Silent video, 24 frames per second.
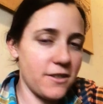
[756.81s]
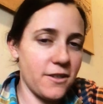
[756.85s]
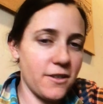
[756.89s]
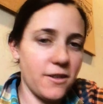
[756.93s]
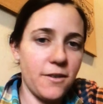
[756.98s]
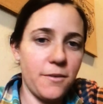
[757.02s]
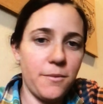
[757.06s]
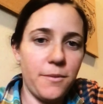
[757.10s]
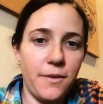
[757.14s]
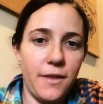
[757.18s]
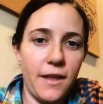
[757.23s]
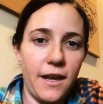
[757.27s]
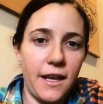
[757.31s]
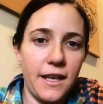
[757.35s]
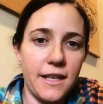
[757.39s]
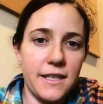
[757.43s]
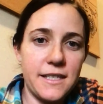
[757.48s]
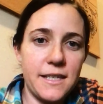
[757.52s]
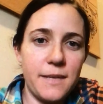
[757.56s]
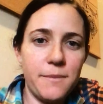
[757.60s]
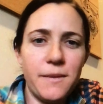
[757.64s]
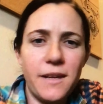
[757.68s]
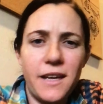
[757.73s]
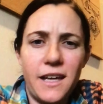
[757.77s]
Or, it
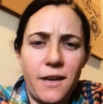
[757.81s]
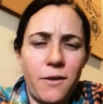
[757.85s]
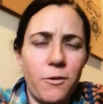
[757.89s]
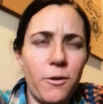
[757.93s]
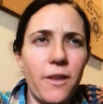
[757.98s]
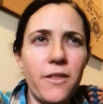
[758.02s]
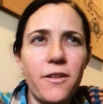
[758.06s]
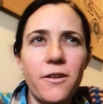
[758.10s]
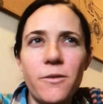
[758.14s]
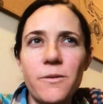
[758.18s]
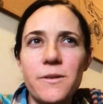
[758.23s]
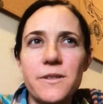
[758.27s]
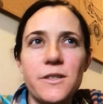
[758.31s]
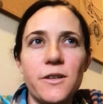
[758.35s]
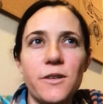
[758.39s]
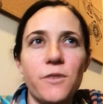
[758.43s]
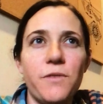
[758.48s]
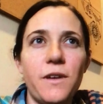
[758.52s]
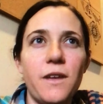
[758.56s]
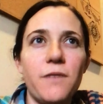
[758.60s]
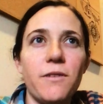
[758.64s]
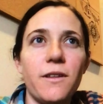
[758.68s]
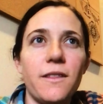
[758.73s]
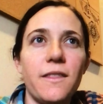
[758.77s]
seemed like whether
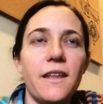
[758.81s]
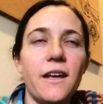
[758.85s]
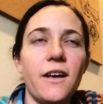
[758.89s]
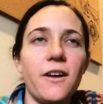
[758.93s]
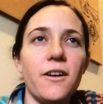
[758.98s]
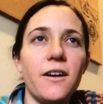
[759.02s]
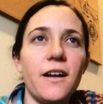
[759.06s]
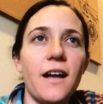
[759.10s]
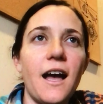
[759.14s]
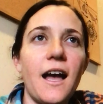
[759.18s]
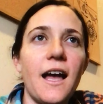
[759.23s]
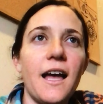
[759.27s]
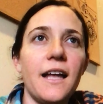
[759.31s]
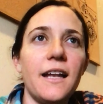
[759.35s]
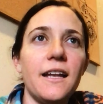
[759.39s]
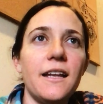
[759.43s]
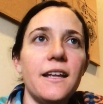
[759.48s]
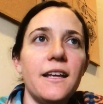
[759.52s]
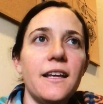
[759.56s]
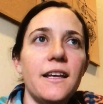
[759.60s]
favorite thing or not,